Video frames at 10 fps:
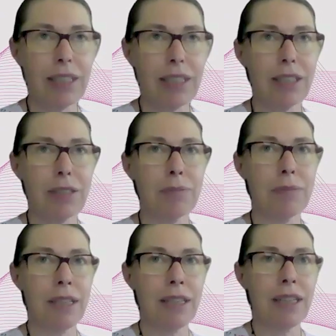I
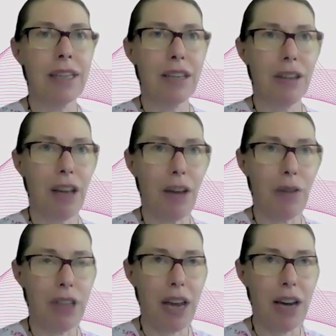
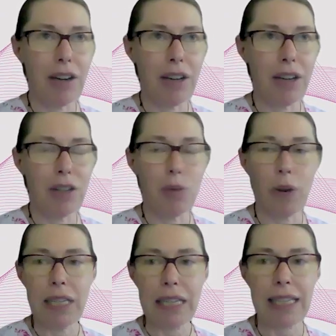retired in
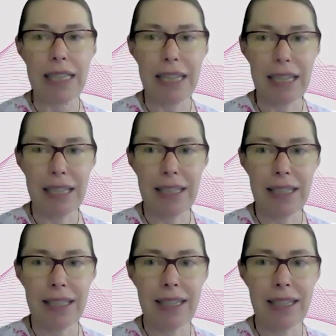
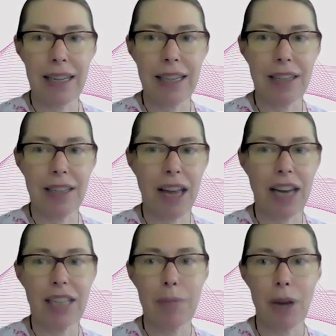2016, kind of
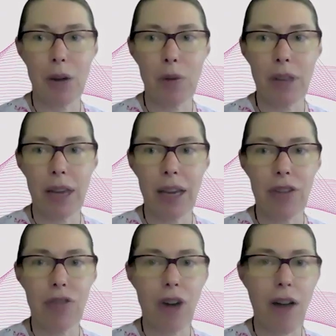did my own
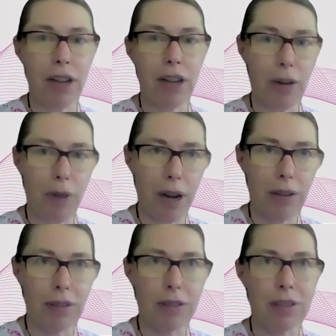thing, traveling
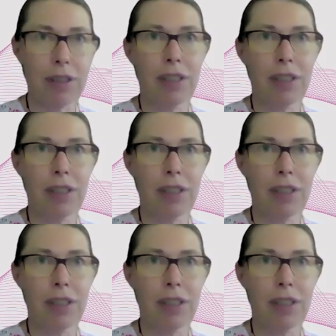around,